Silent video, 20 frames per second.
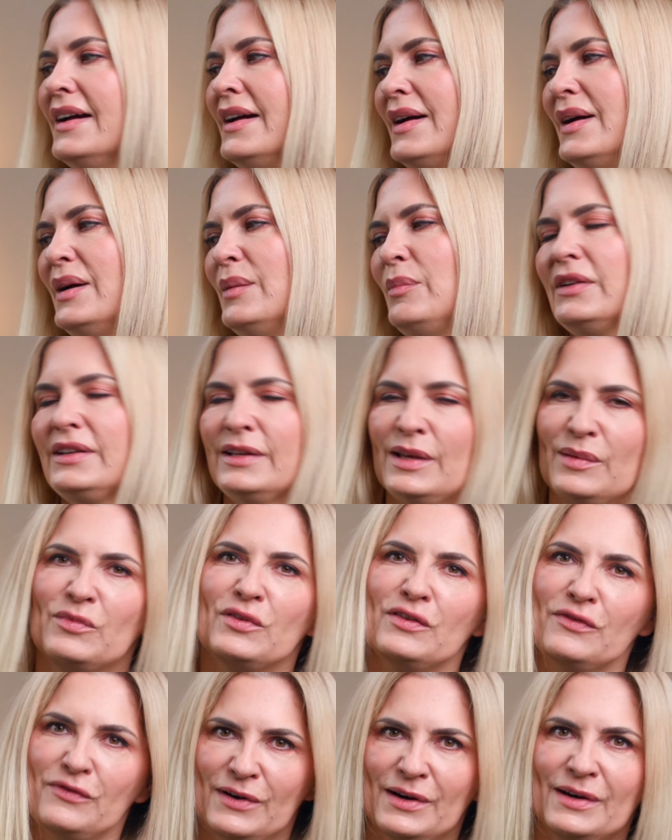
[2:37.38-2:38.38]
but I
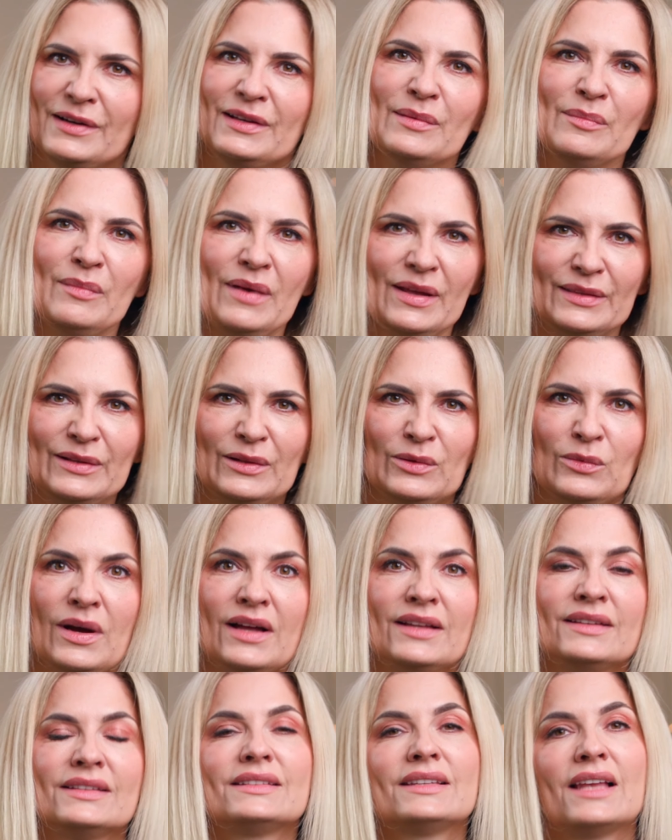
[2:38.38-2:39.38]
prefer the metal
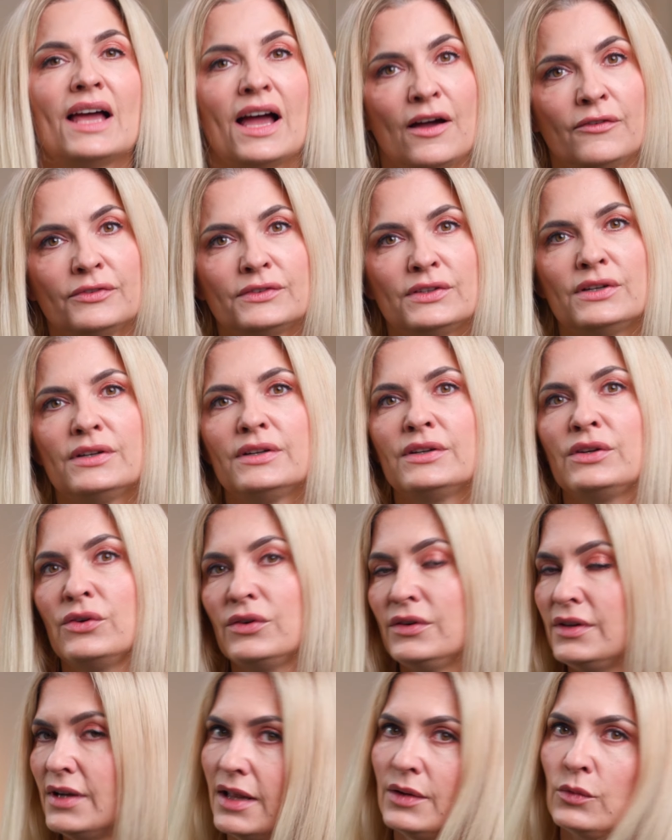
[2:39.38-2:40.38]
ones. After
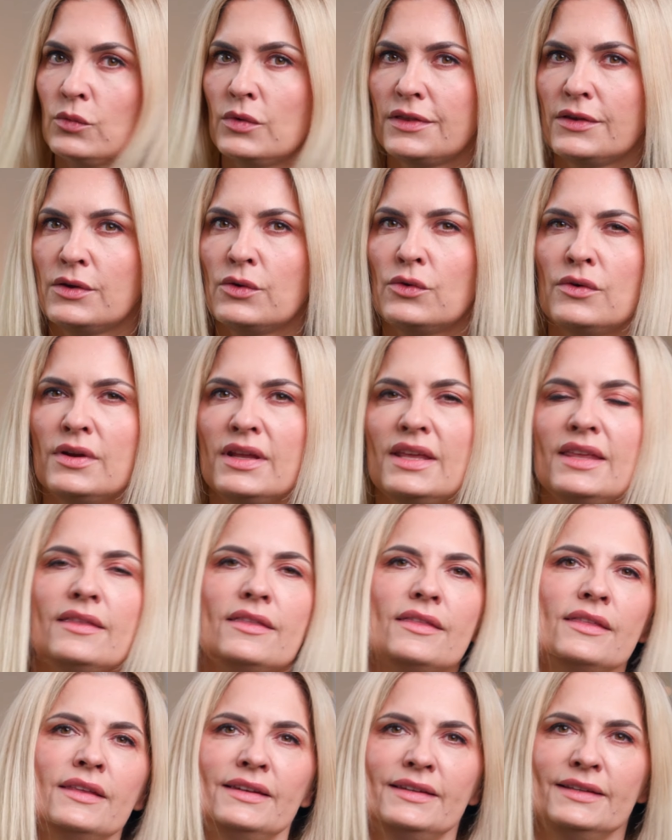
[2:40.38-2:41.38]
you're done with your
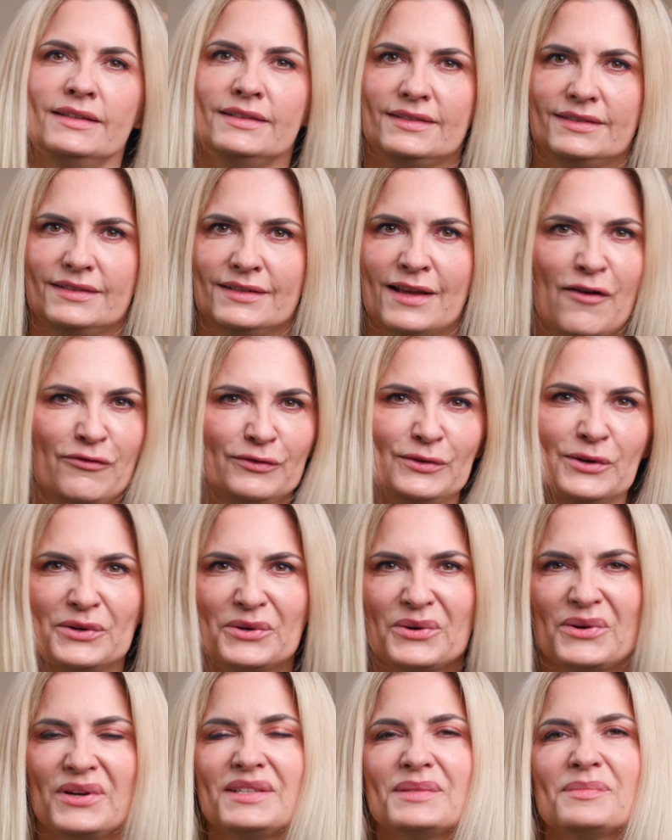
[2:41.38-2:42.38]
wreath, it is after
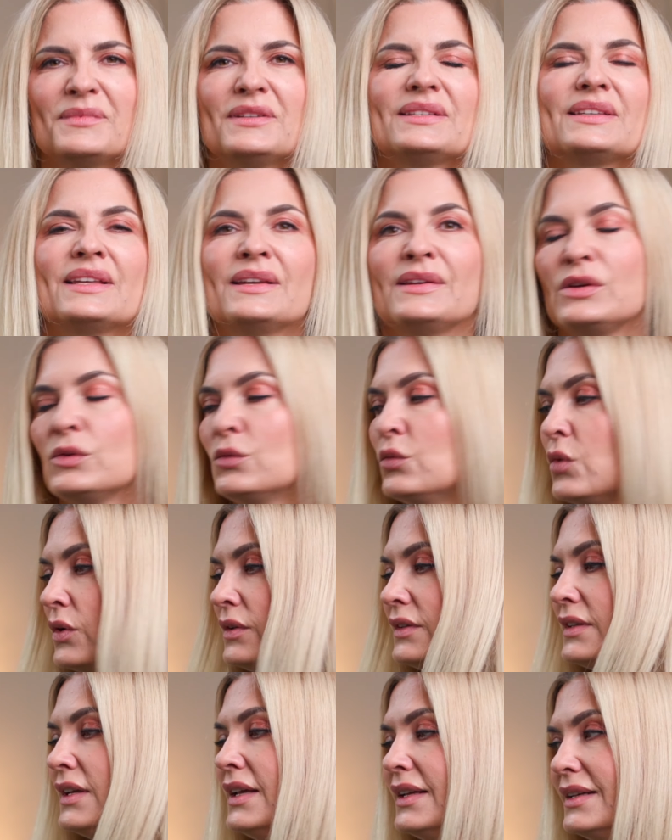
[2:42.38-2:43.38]
Christmas and you
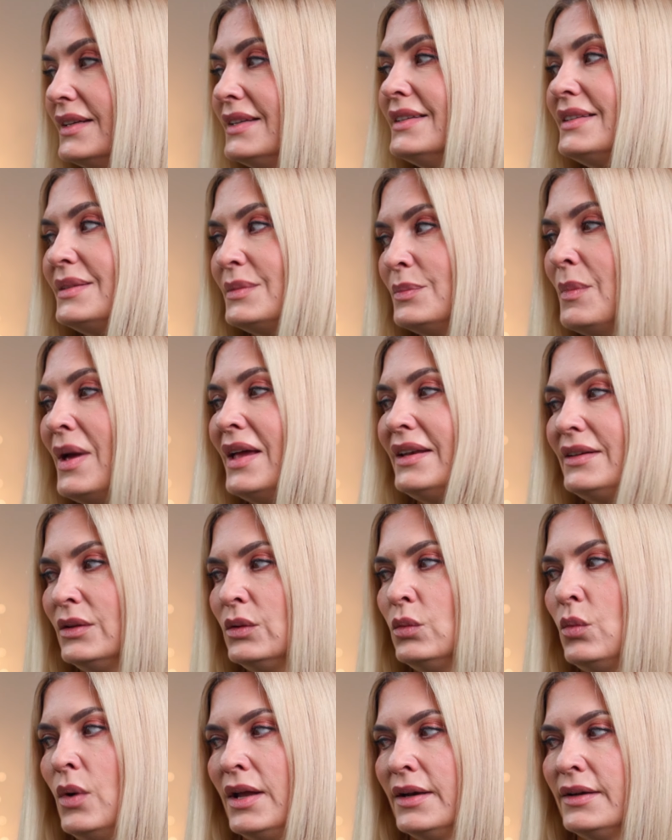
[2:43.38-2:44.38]
want this
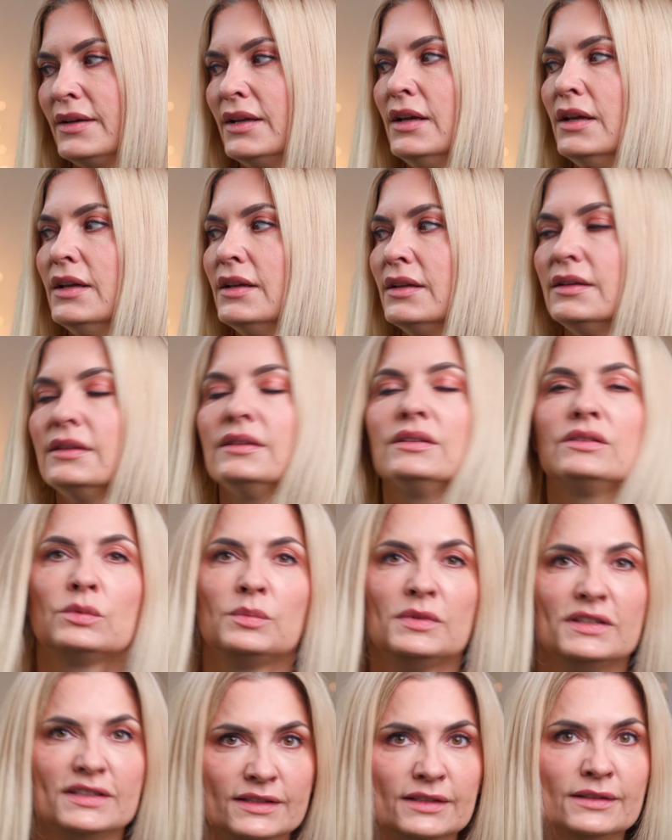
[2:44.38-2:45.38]
metal one to
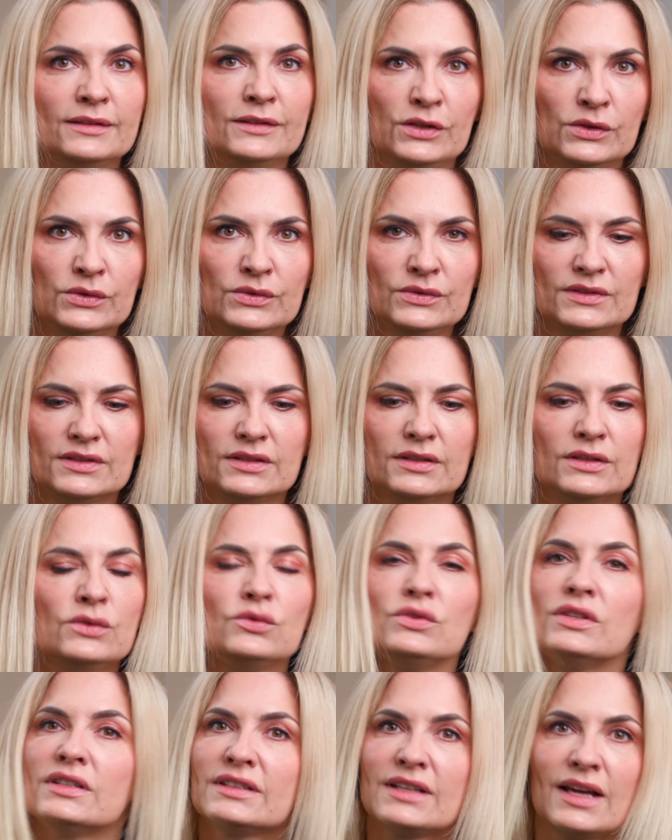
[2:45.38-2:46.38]
be still used, you
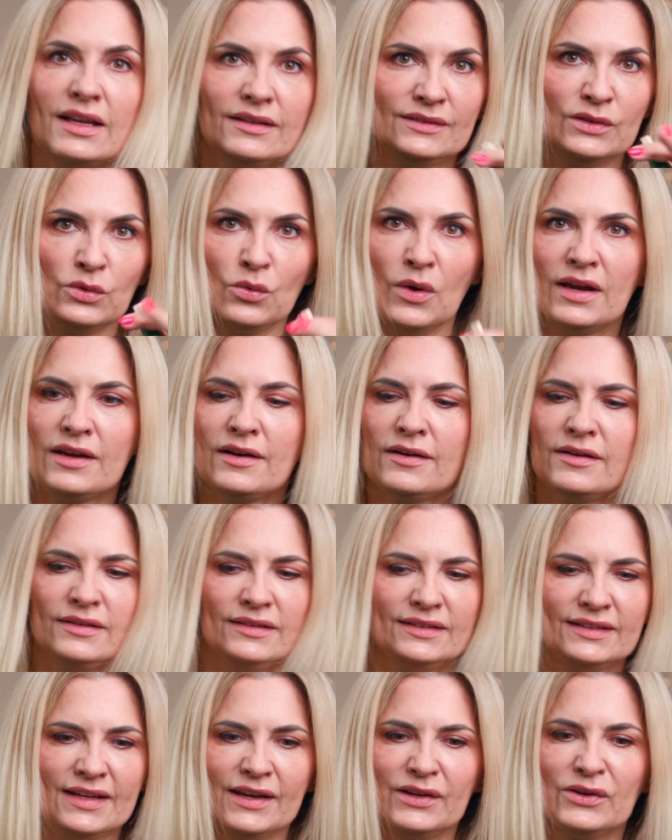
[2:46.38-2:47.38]
just cut the wire,
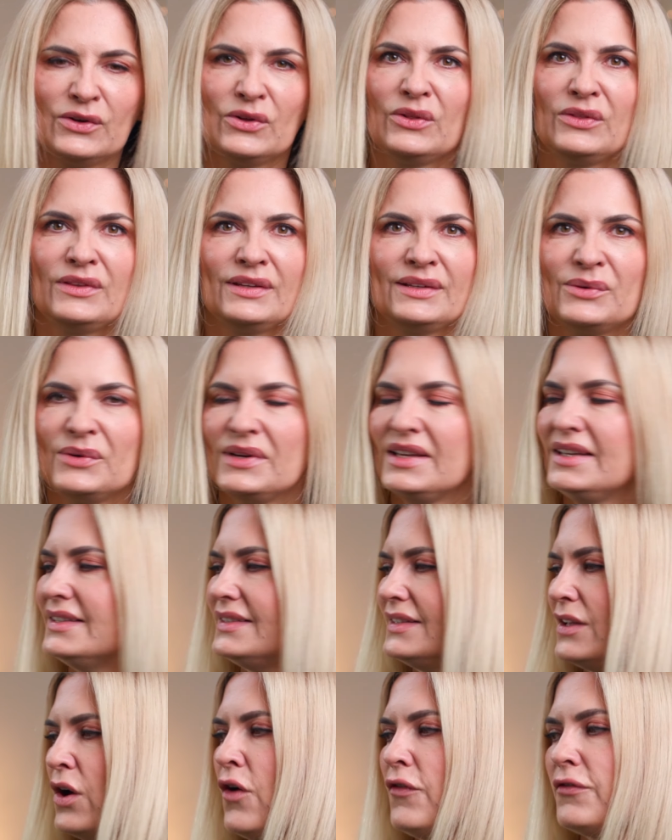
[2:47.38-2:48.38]
take all the
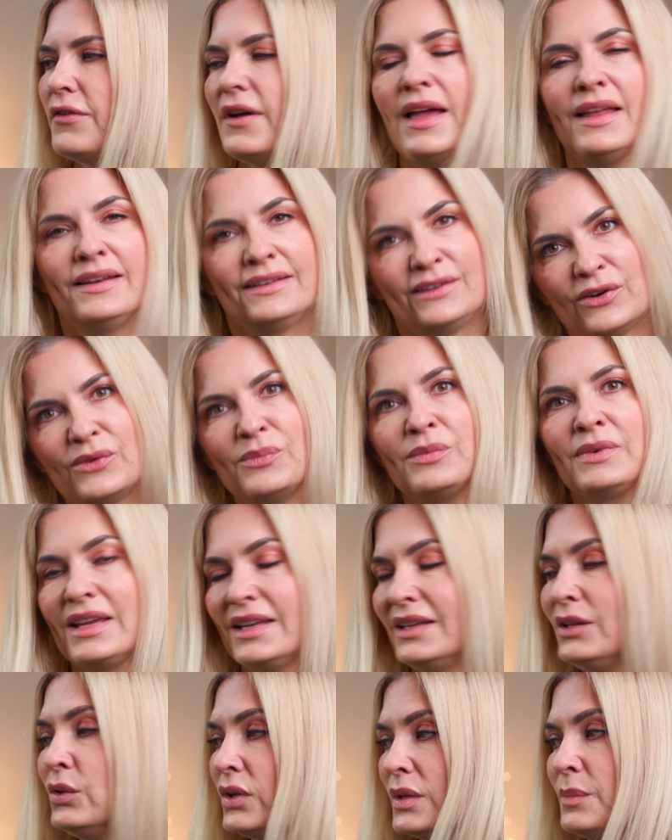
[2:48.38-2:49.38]
greens off, and you
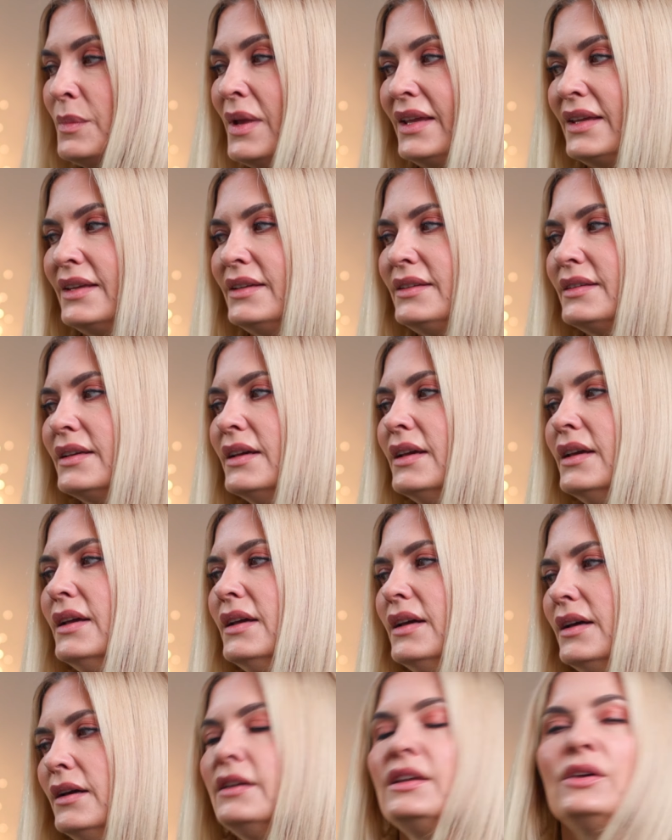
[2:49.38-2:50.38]

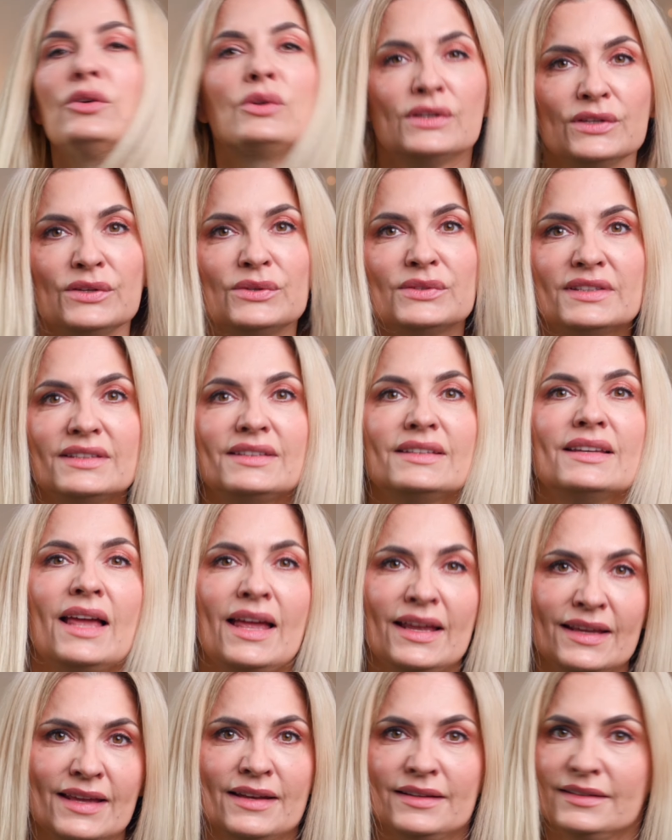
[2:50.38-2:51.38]
can use it
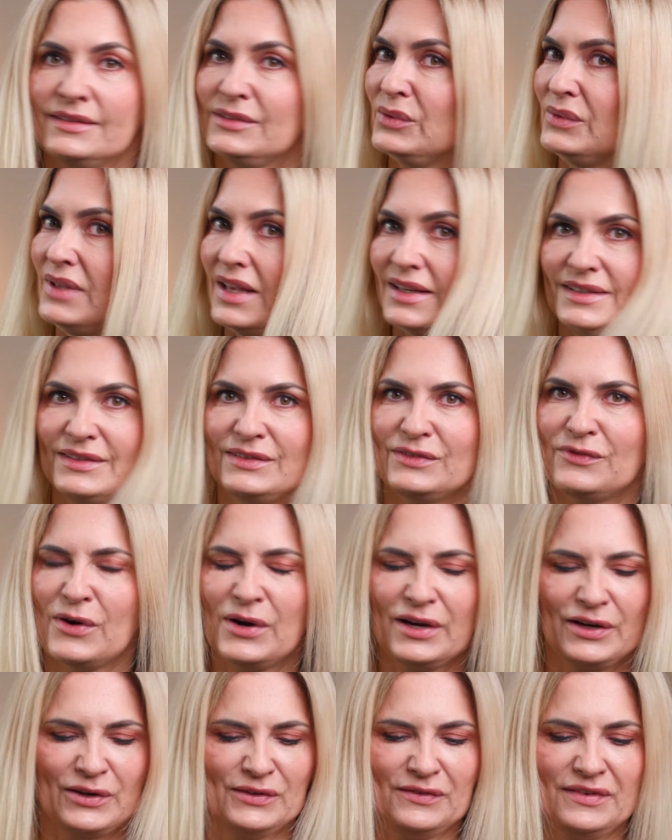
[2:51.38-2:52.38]
again, so that is
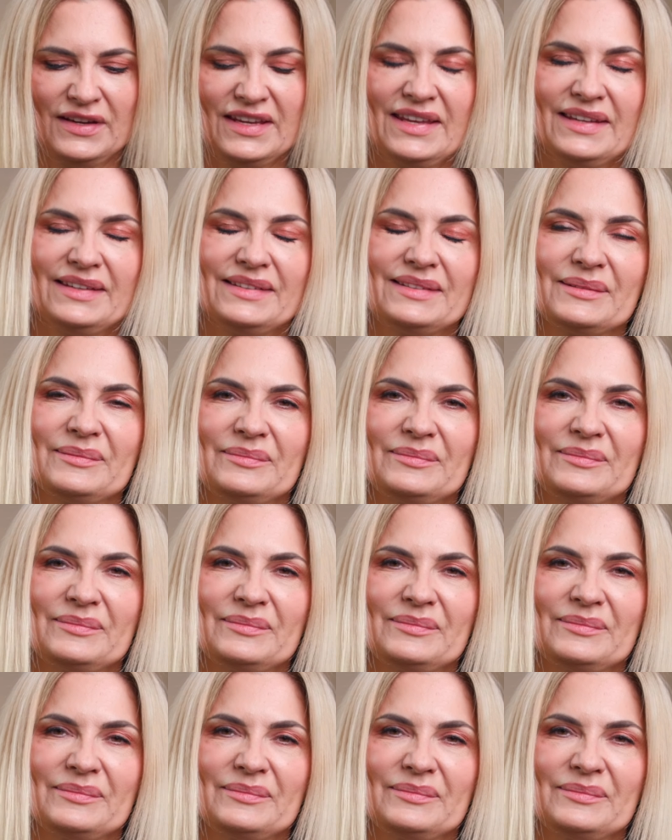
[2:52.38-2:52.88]
very convenient.